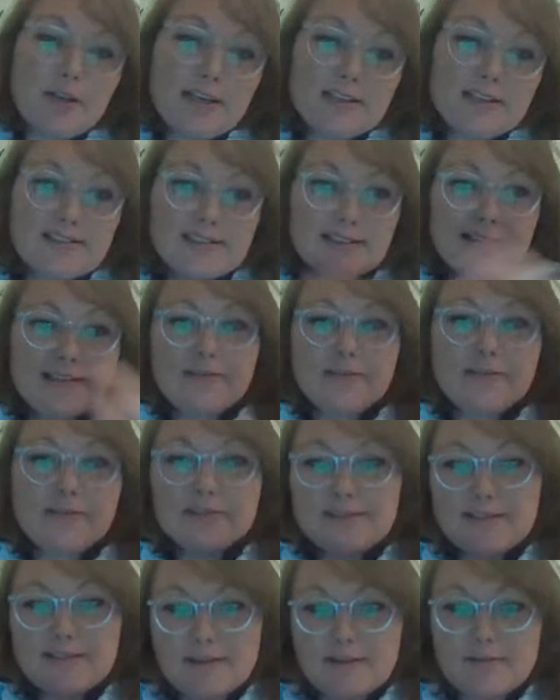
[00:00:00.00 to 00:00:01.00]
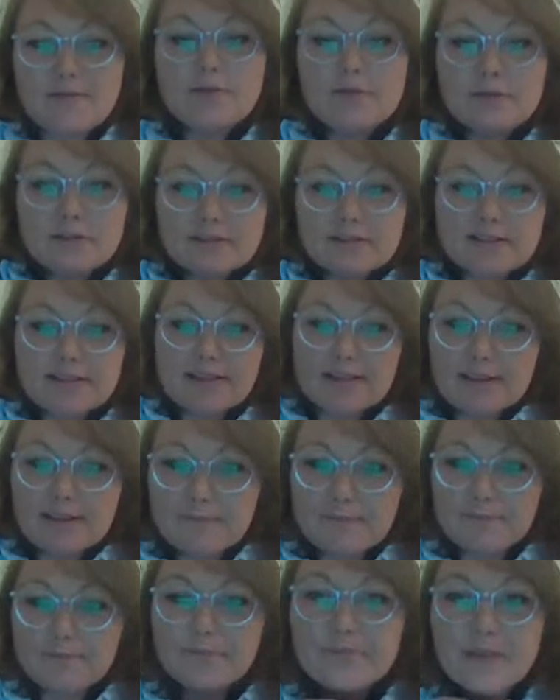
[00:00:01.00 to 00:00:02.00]
Pulling sea level down through
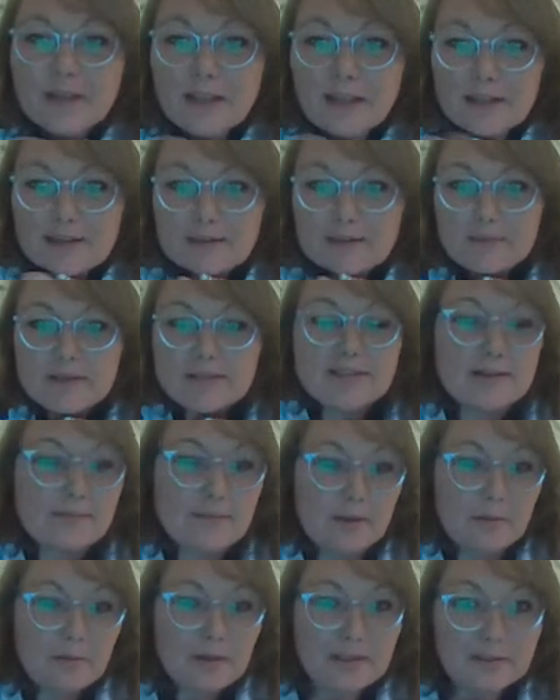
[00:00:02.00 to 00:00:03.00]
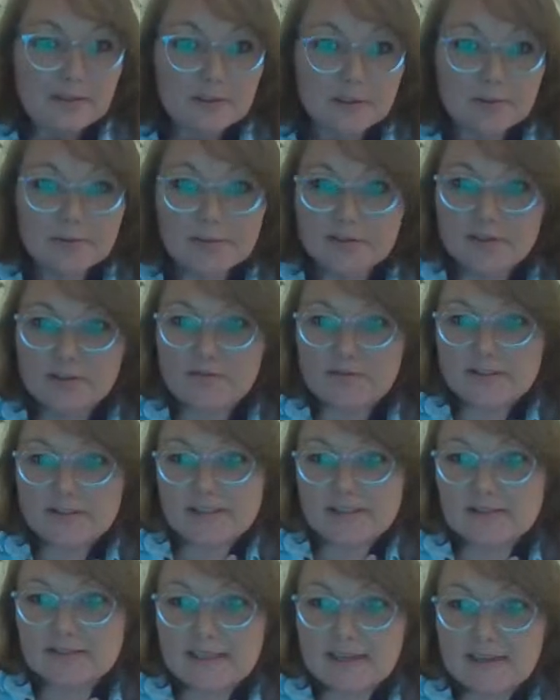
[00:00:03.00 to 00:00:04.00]
time is something we can do with
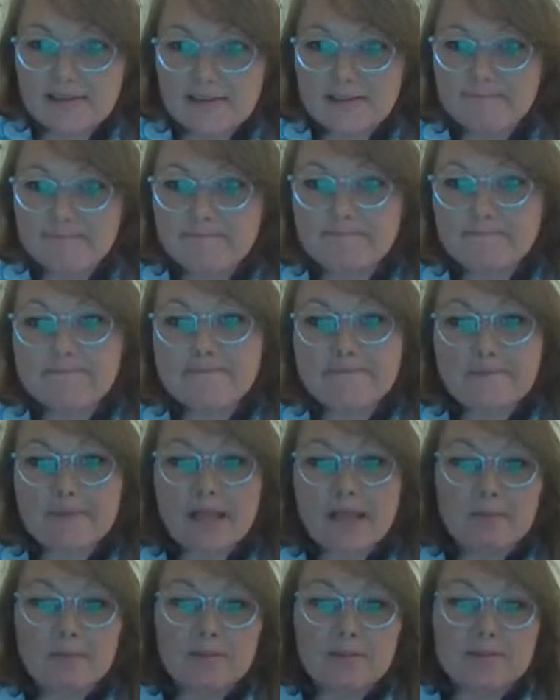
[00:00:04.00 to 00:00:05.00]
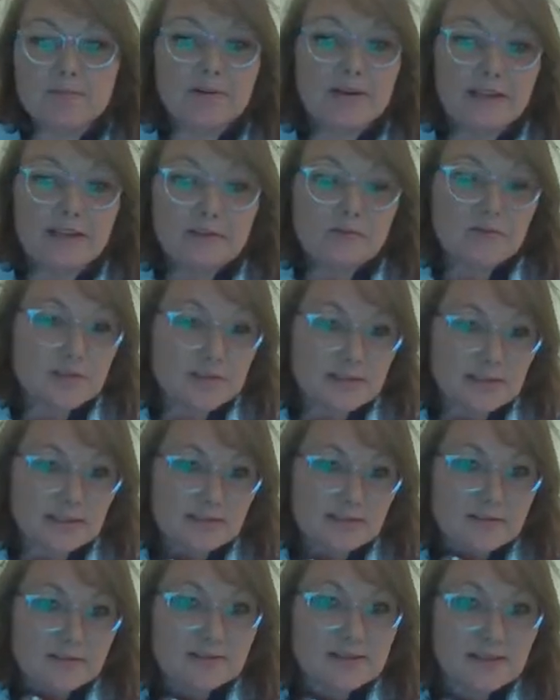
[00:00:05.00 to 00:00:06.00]
geophysical data. And what's pretty
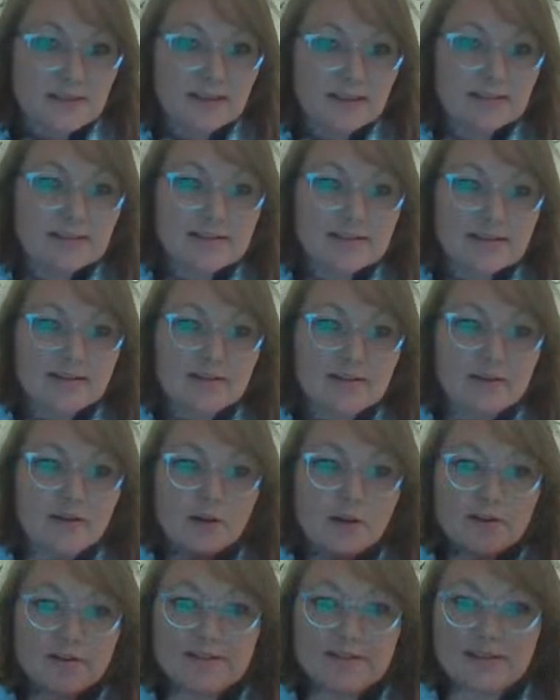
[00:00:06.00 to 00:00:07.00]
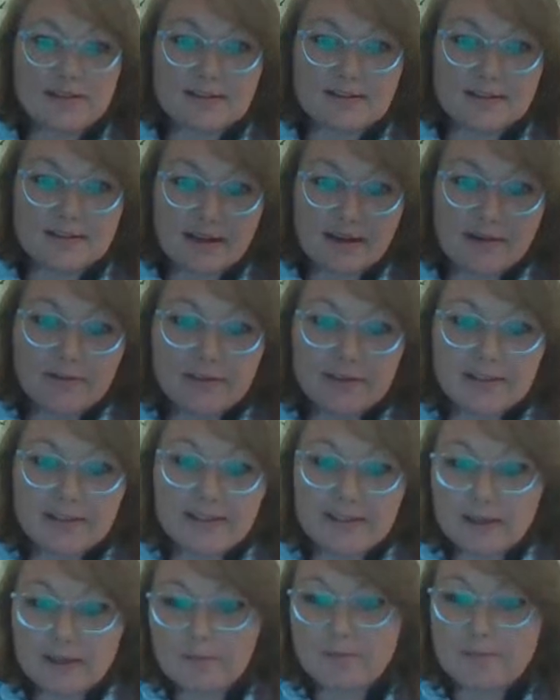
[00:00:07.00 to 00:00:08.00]
interesting to see is that the coast that's
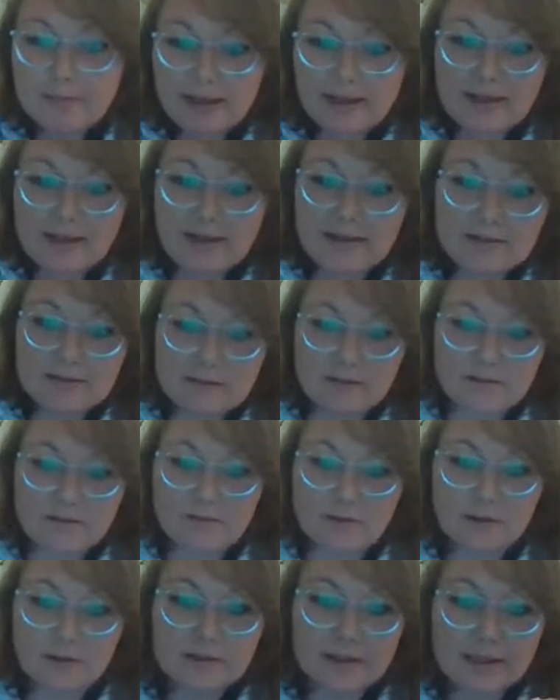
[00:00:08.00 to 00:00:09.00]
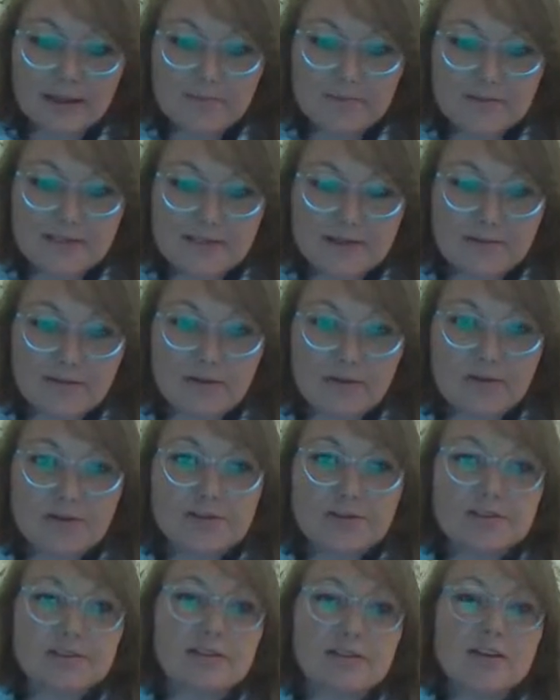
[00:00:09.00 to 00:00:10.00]
currently embayed along the whole Cape South
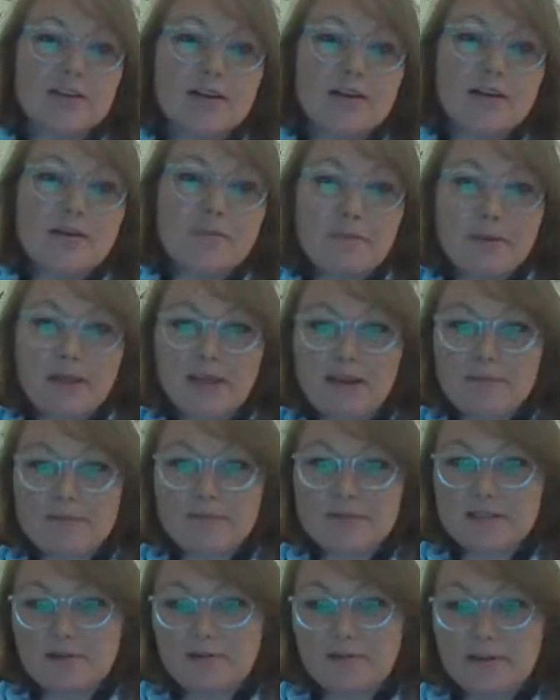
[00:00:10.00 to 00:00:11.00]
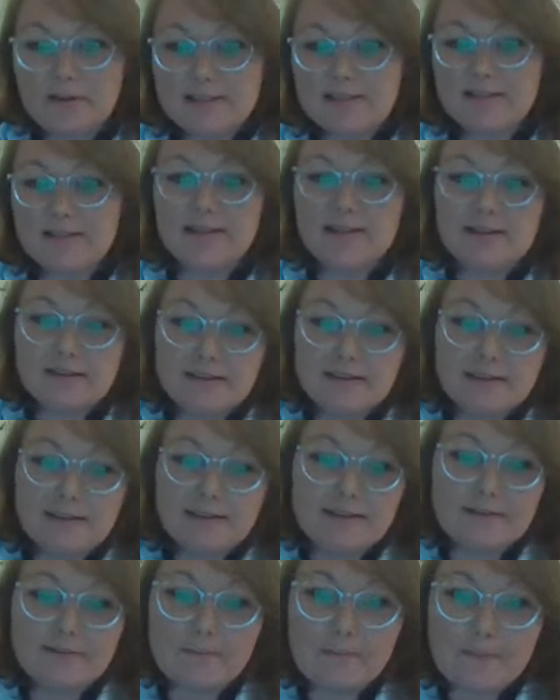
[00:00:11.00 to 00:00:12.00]
Coast becomes increasingly
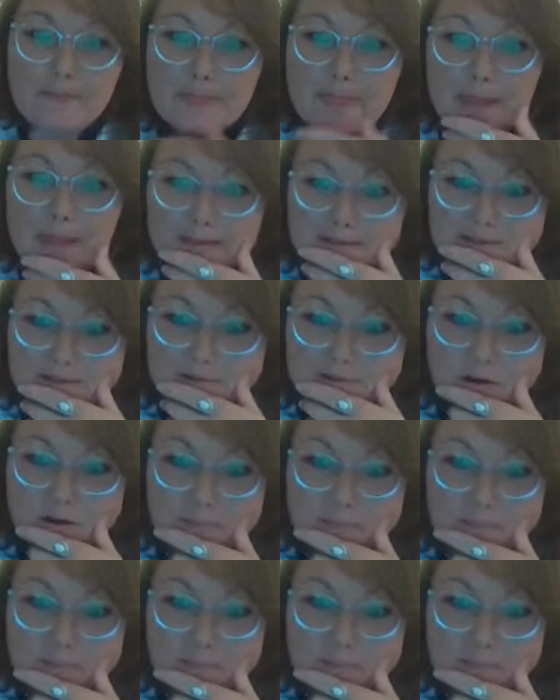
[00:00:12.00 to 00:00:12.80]
linear as